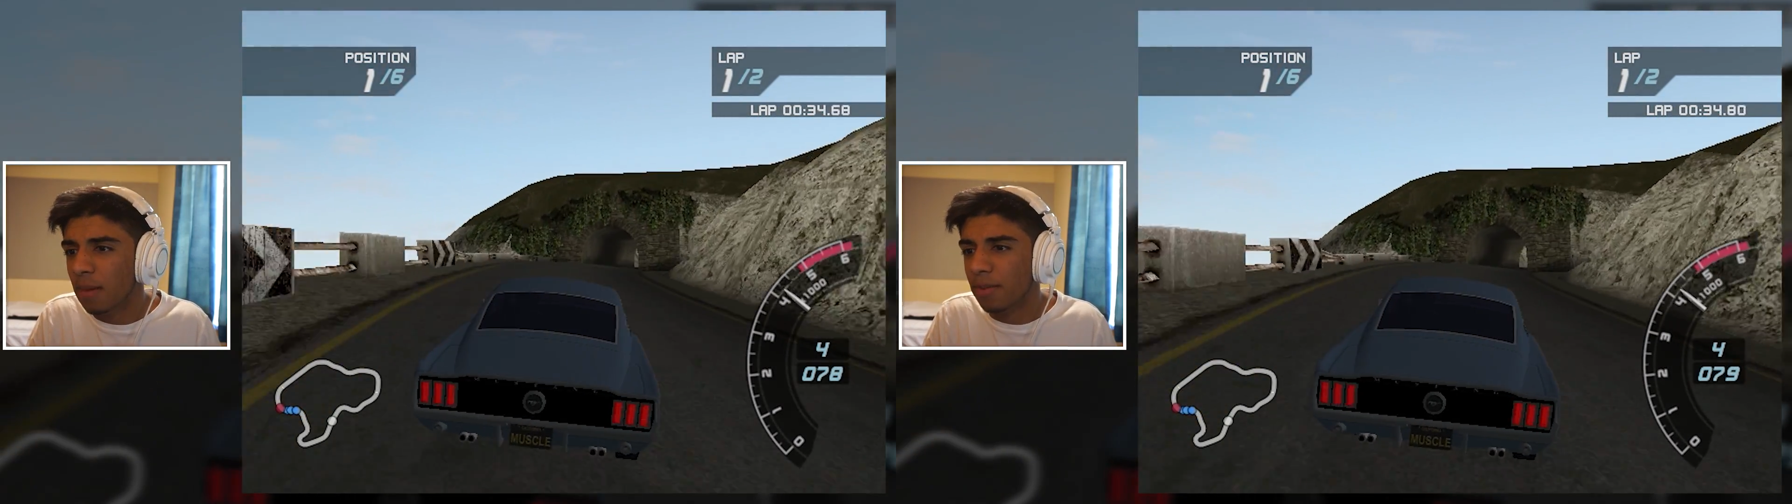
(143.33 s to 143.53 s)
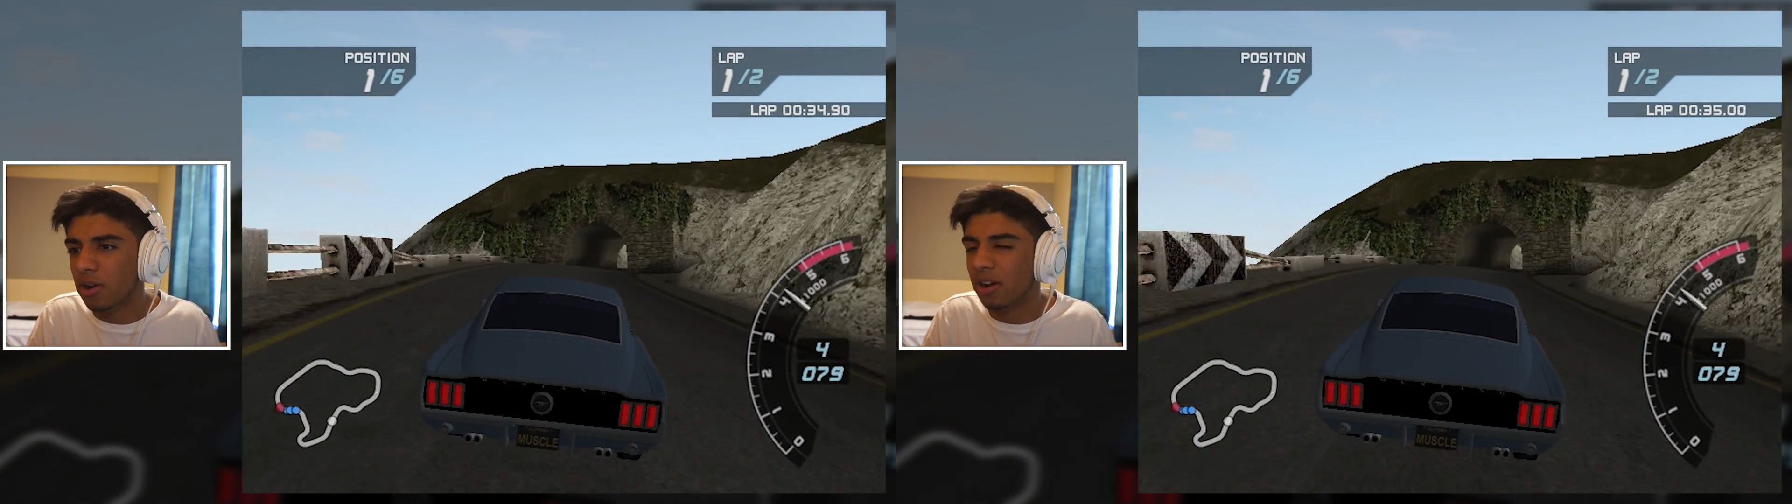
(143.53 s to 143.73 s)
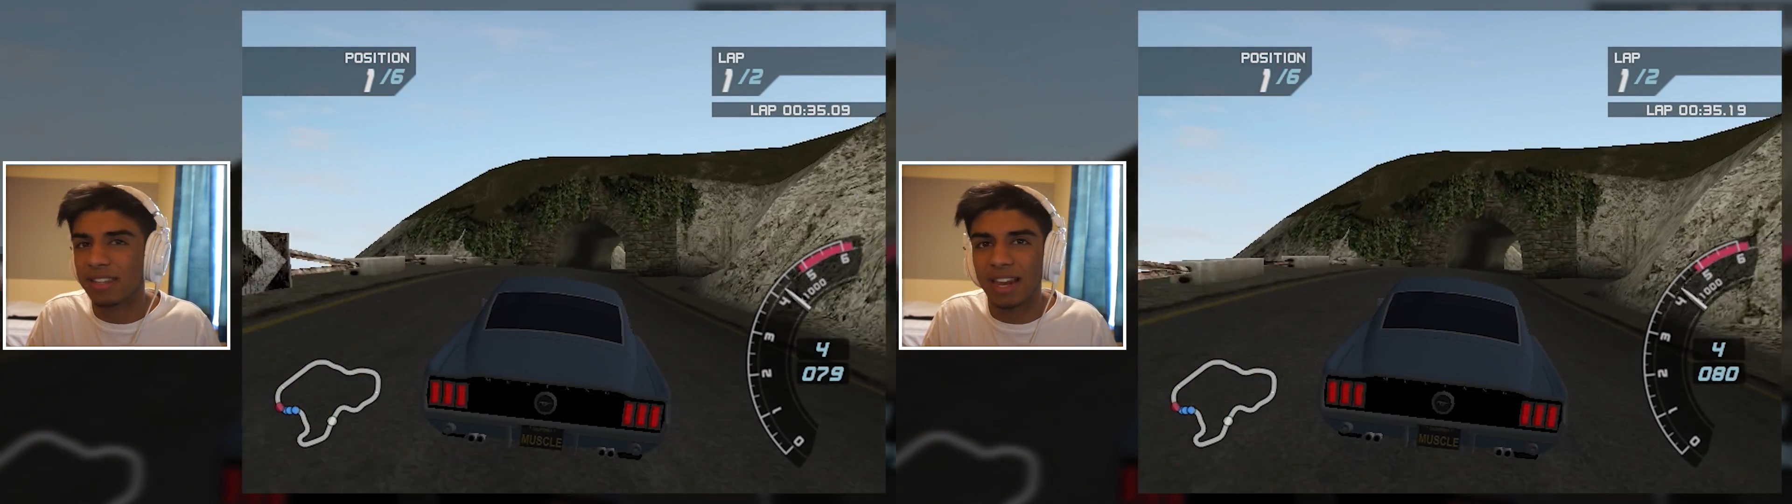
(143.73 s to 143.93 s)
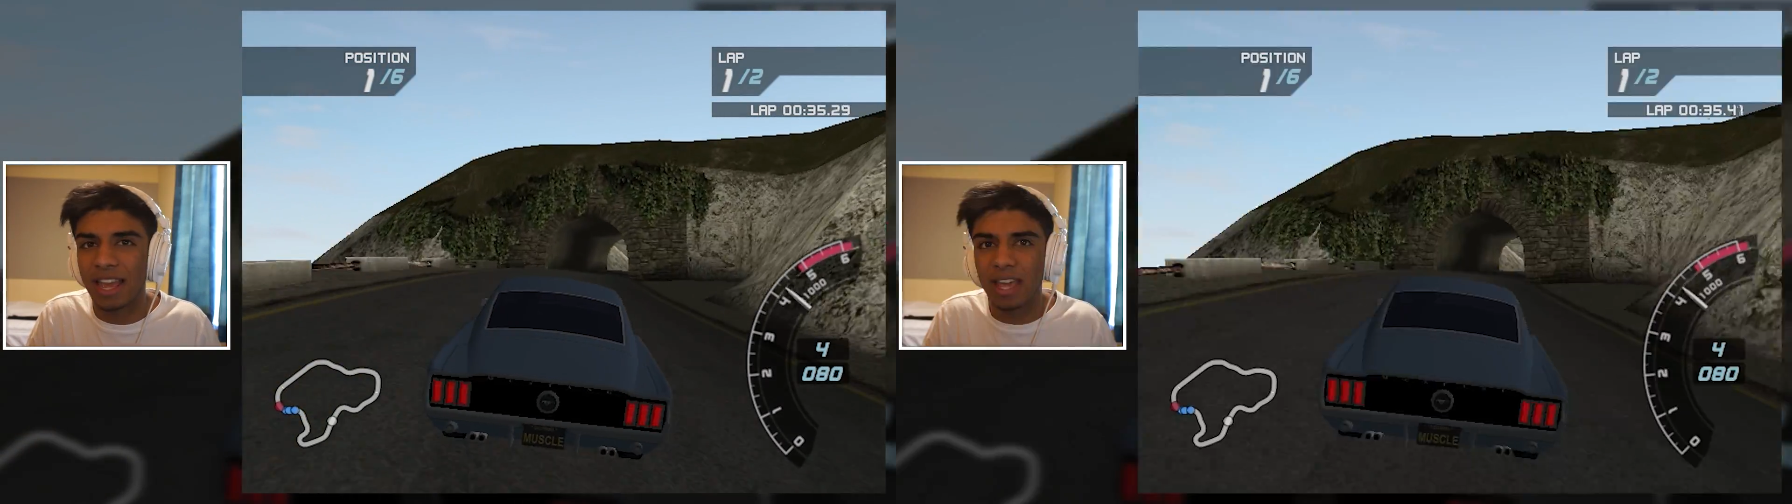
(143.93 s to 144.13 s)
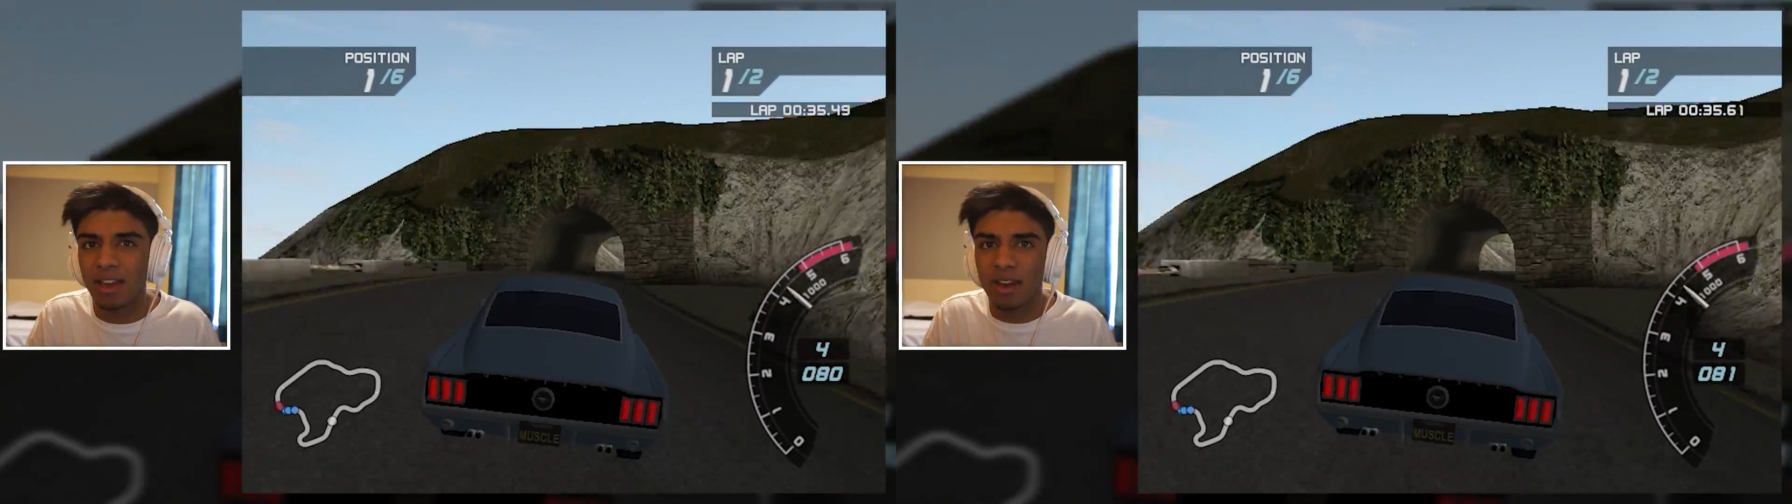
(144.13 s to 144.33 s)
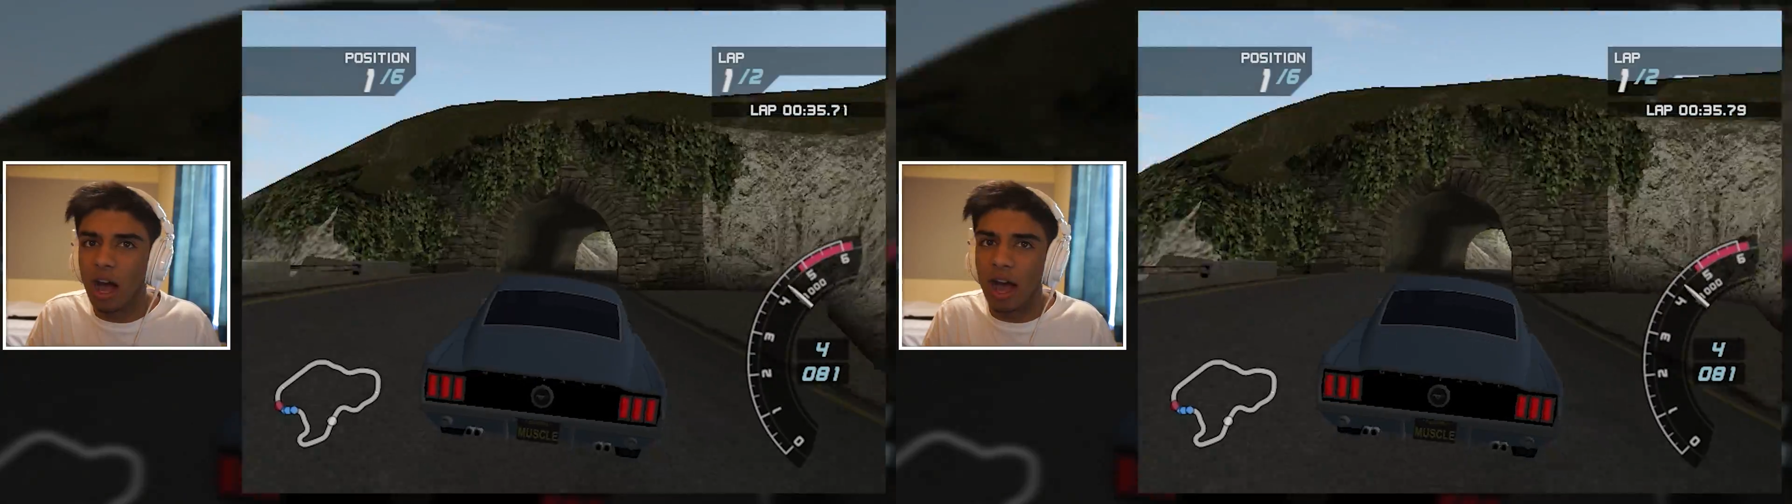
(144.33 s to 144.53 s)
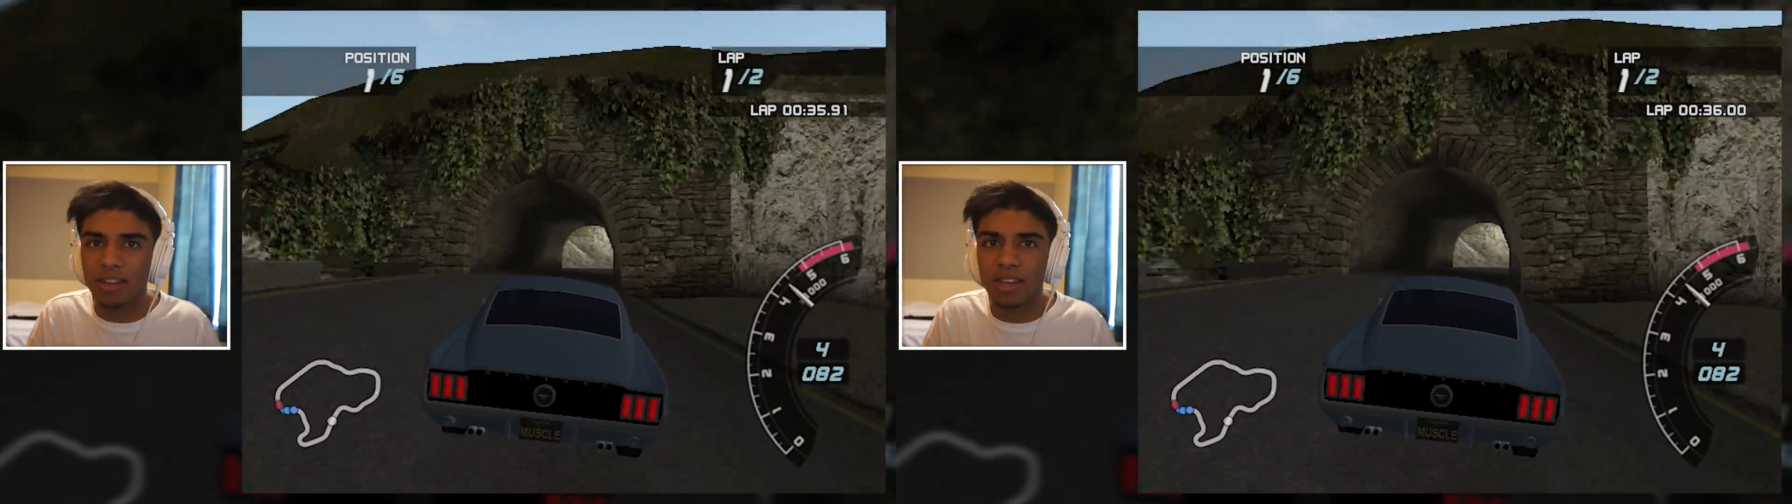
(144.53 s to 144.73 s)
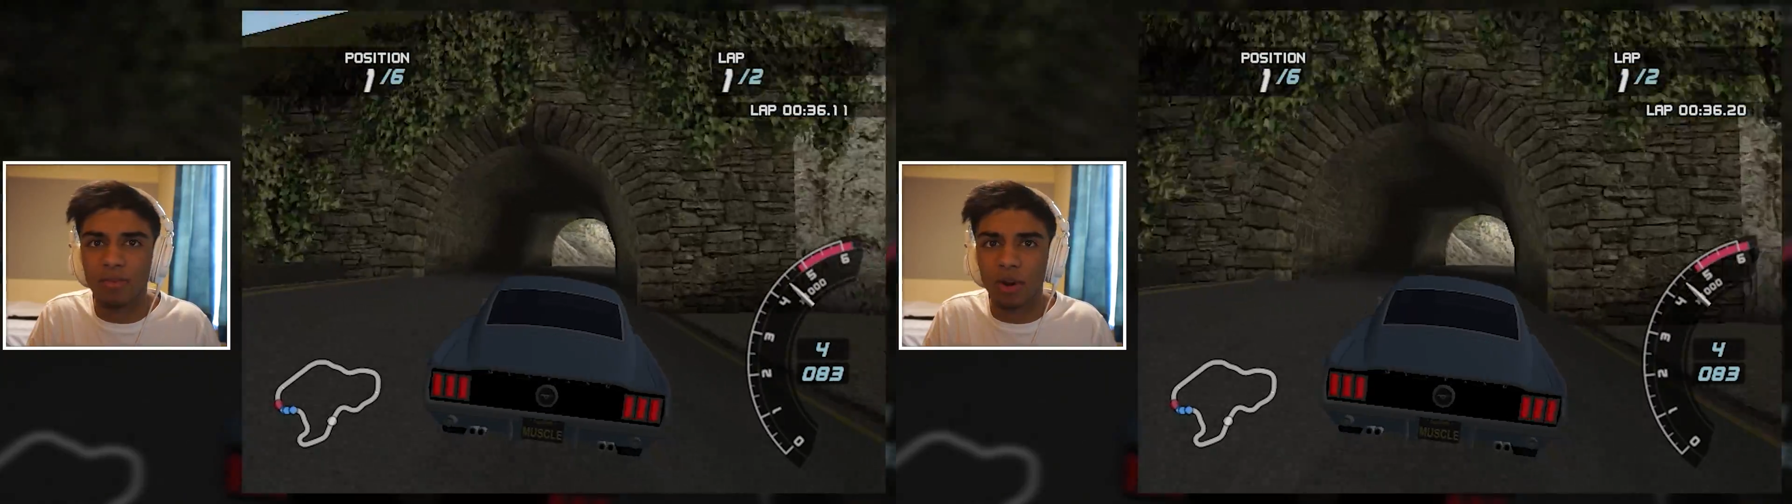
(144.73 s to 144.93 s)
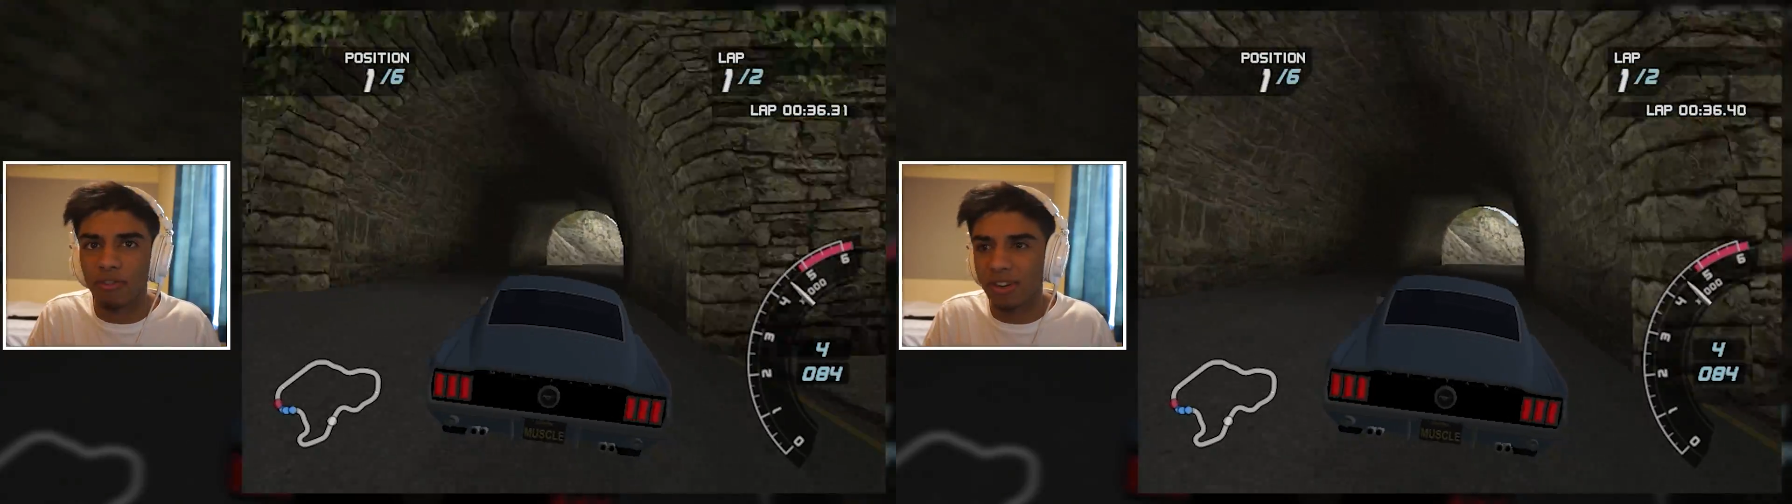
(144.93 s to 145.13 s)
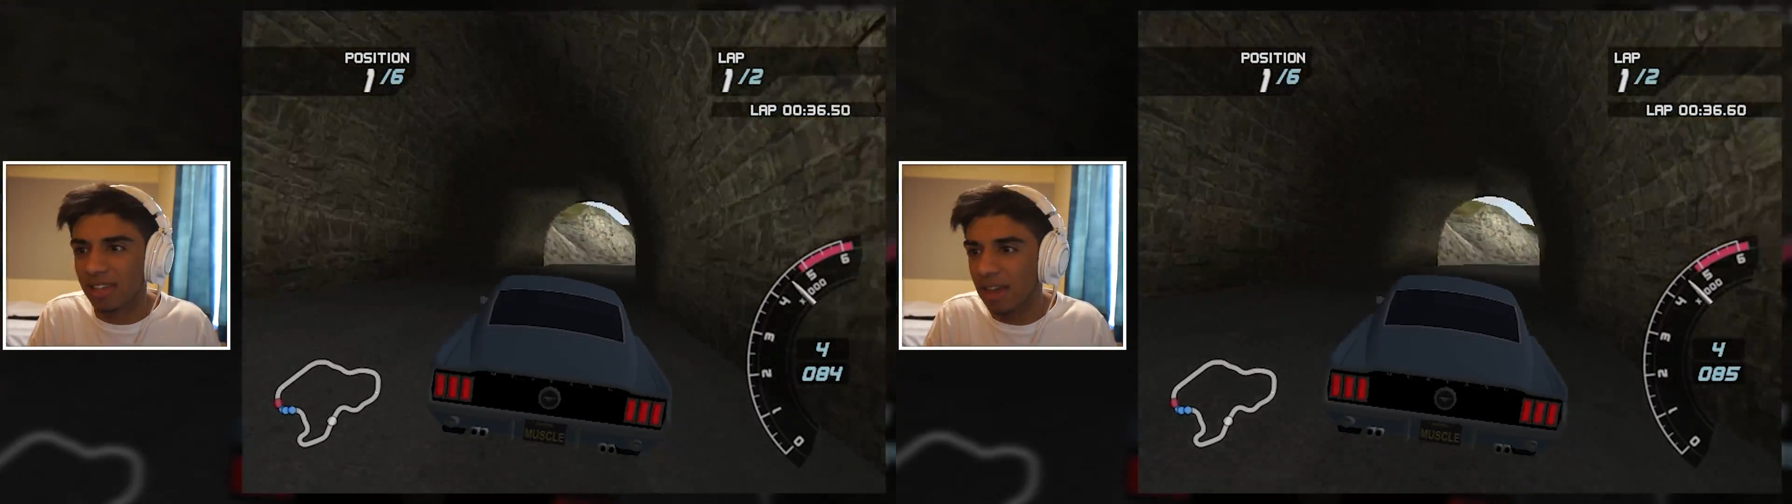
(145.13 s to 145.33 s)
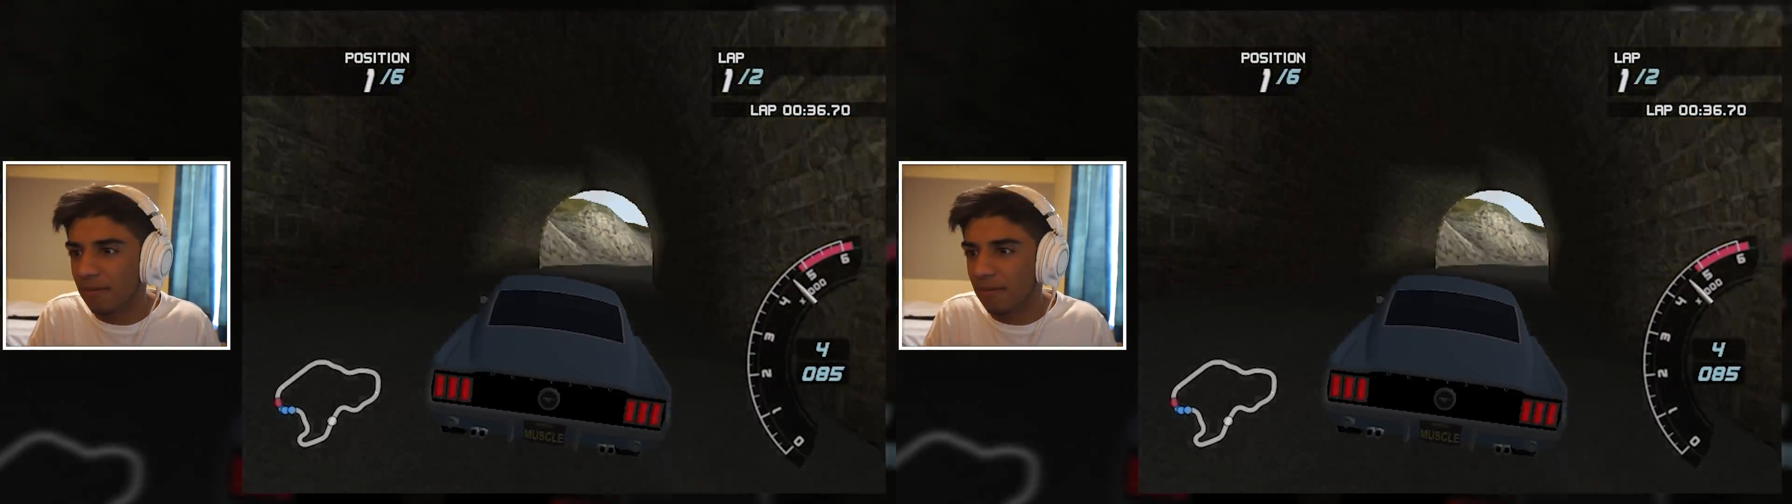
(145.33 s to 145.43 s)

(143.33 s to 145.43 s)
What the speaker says: but honestly, I didn't want to risk it.